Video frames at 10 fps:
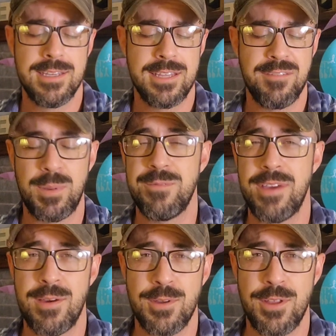They've been
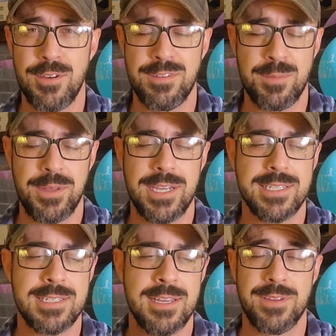found all over the
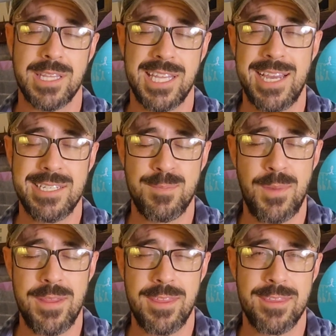place. For the last
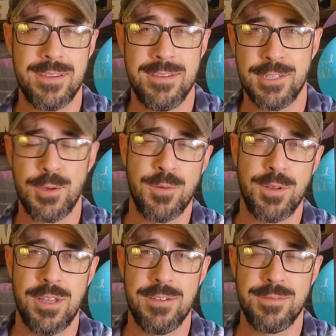month, a
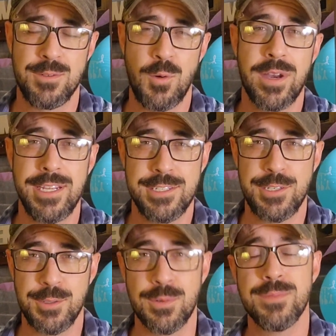total of
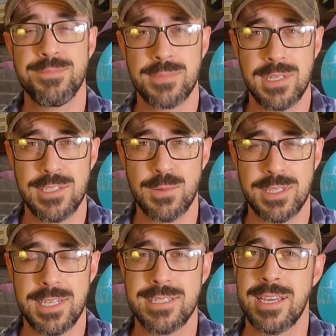22 is
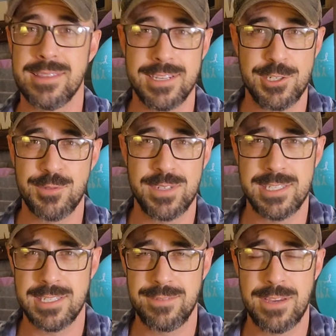what they said. They just
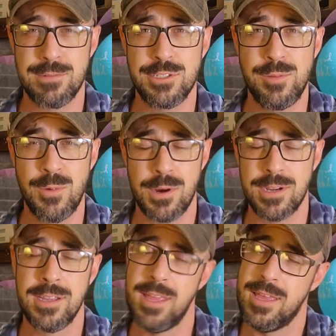recently found two
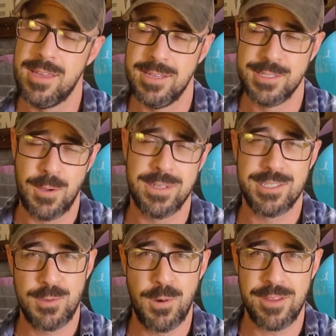more, so
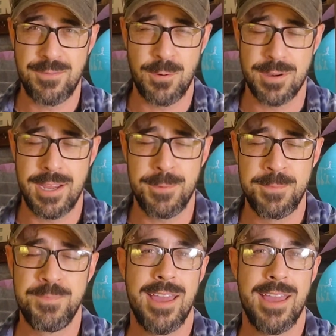it's 24 now.